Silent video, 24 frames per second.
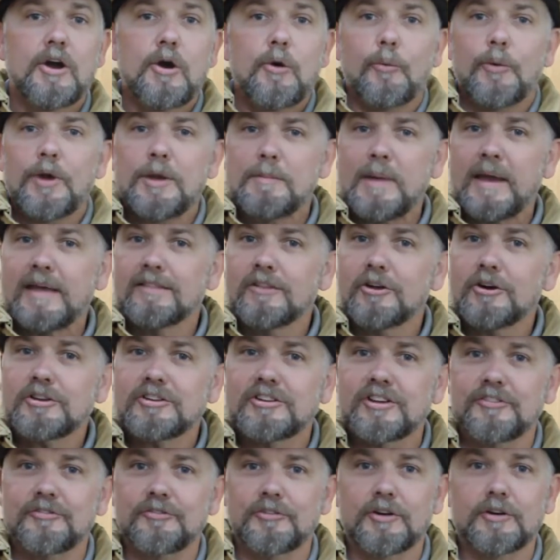We may look
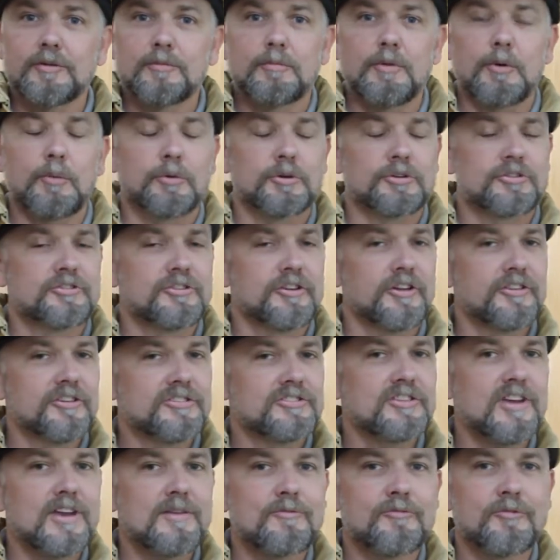different, but we're still the
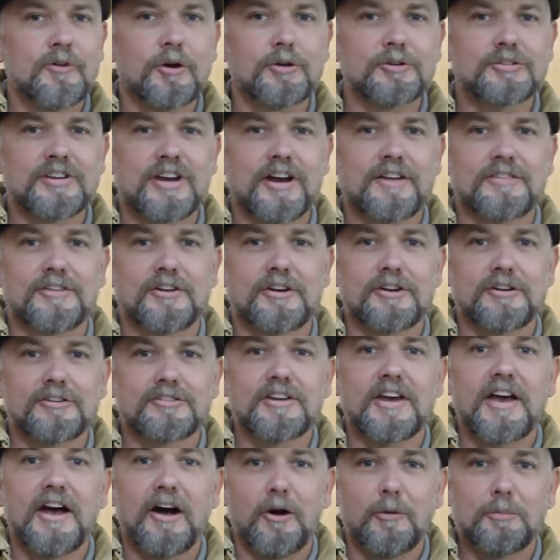same folks out there
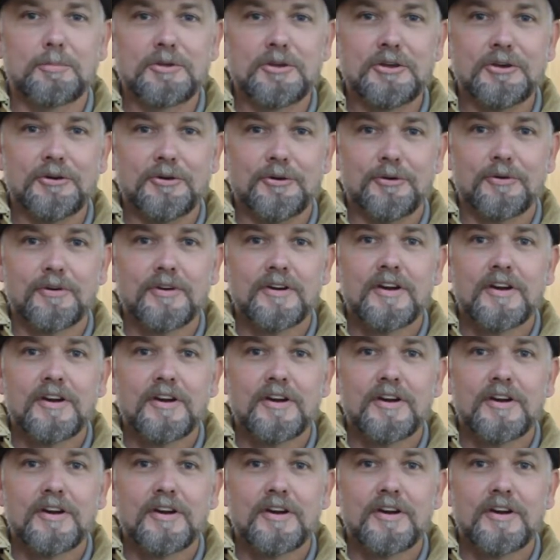to help you.